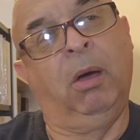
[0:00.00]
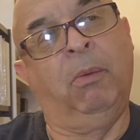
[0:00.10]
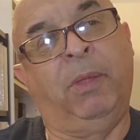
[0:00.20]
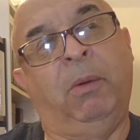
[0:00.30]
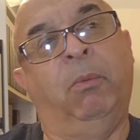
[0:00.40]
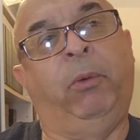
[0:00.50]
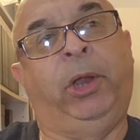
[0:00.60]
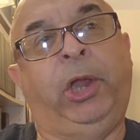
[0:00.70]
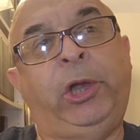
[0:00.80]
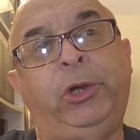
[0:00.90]
of that
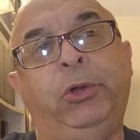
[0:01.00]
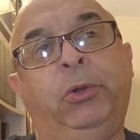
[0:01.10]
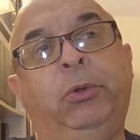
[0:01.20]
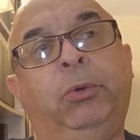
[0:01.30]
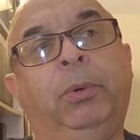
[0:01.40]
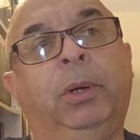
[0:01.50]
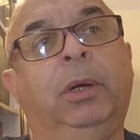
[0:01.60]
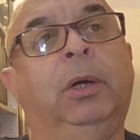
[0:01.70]
reissue